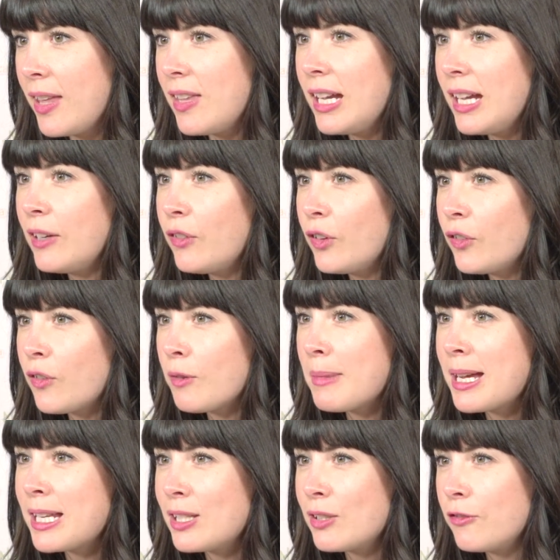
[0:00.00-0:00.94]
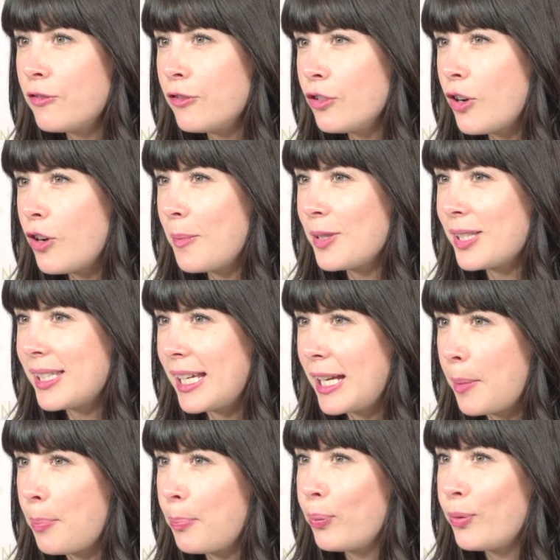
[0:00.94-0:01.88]
Think of a fermented food almost
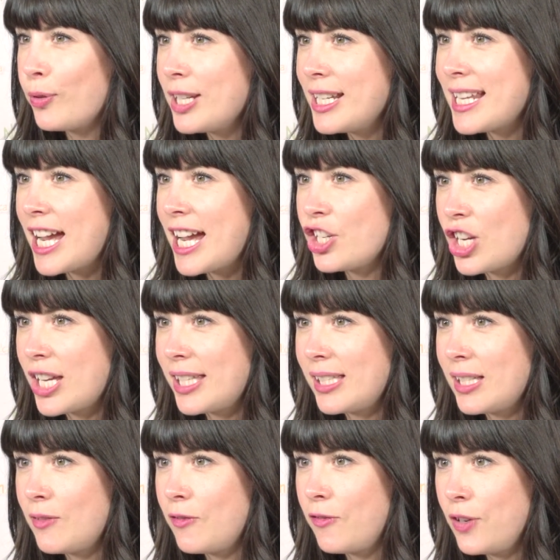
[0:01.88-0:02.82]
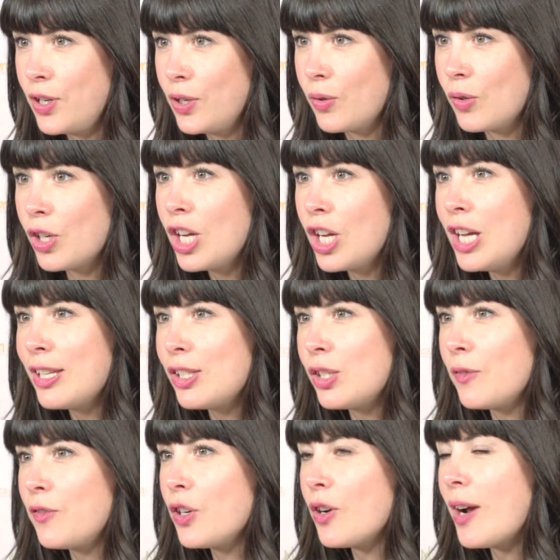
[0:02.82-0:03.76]
like a pre-digested food.
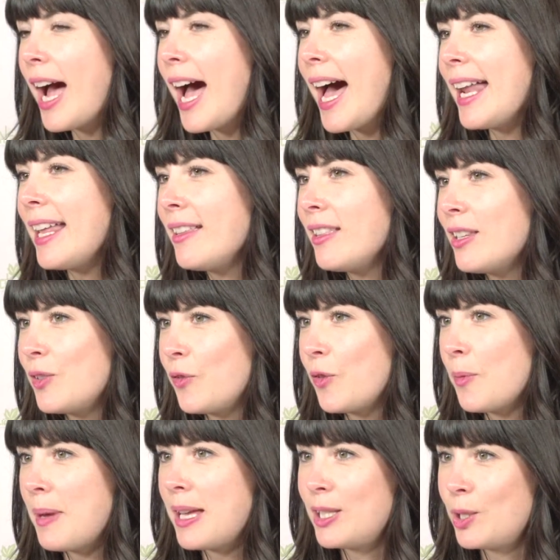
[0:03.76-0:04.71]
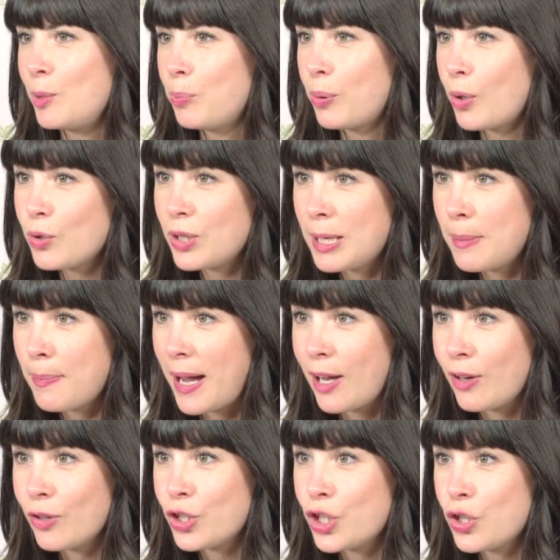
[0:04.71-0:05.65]
So if you're adding this fermented protein
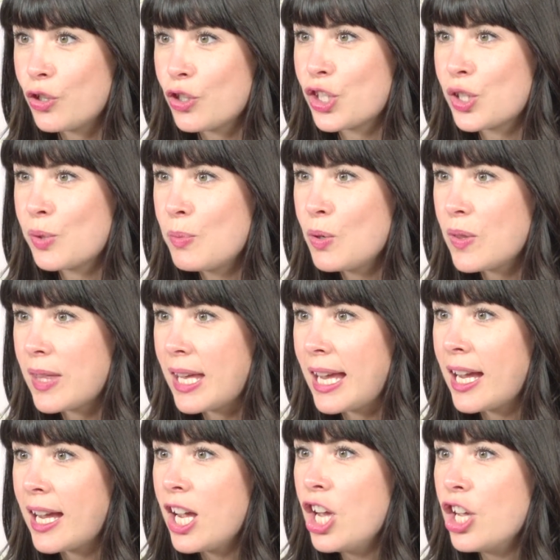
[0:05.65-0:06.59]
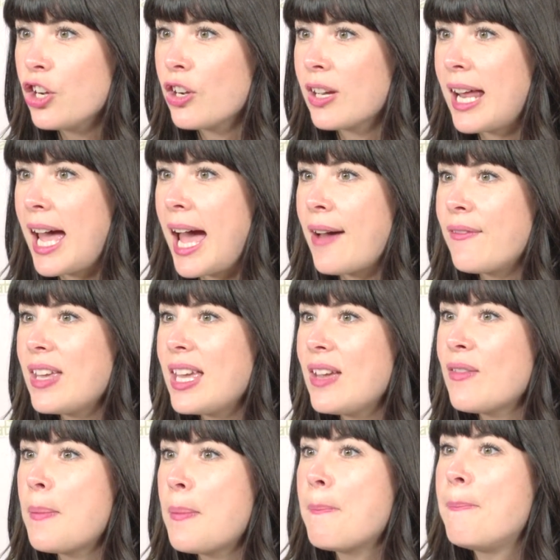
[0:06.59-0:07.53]
powder to your smoothie, you're gonna have
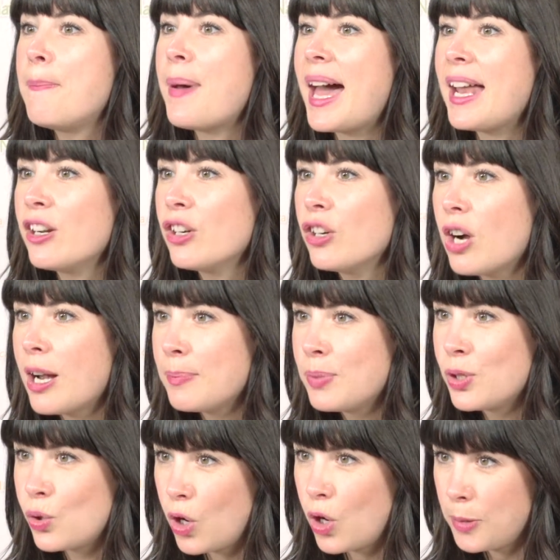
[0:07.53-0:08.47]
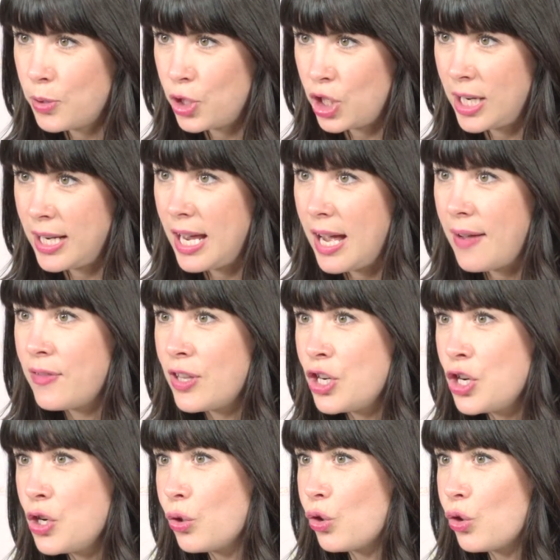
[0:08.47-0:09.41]
even better absorption of the
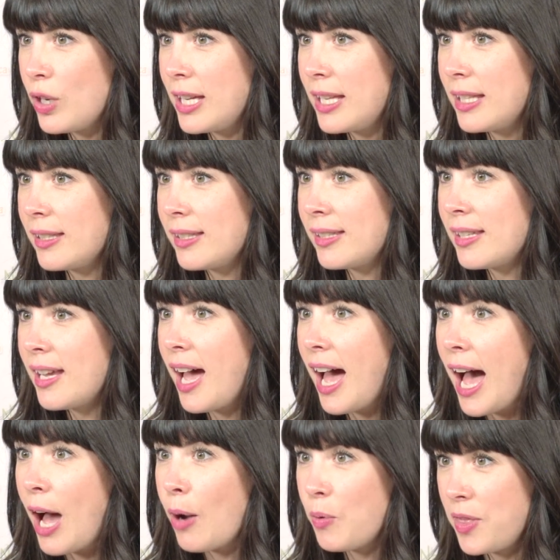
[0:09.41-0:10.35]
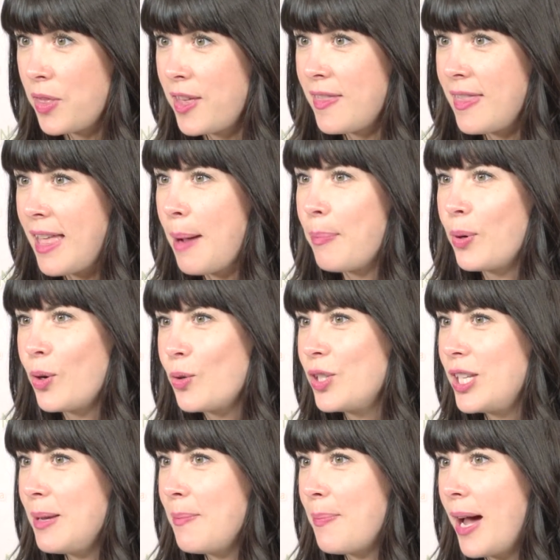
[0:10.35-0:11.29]
nutrients uh, within that
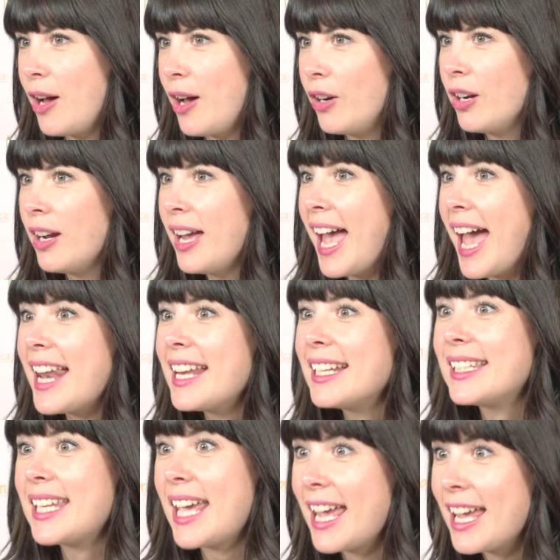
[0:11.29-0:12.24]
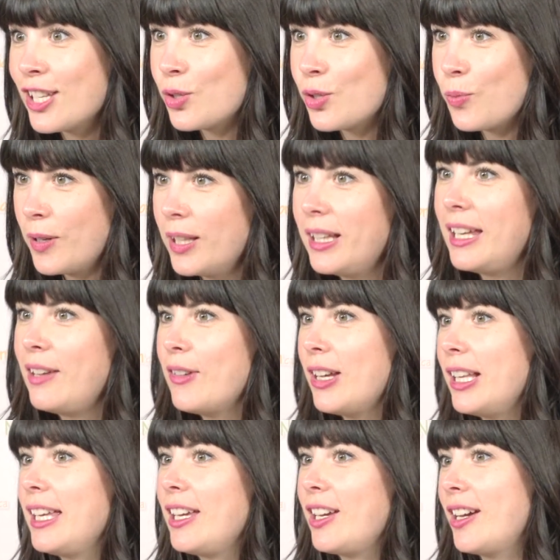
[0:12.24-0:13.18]
protein powder. And it tastes really,
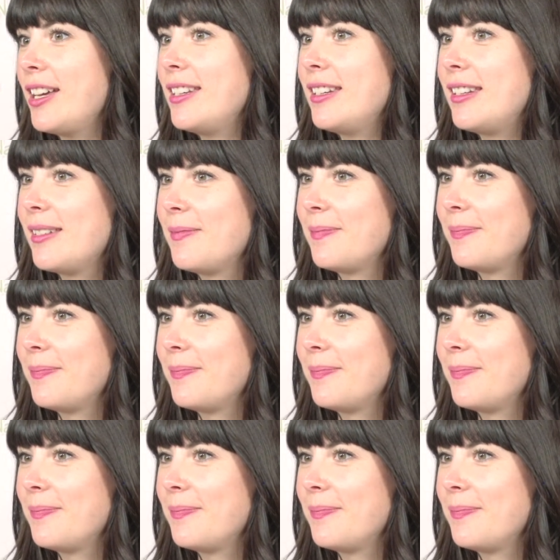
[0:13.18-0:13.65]
really good.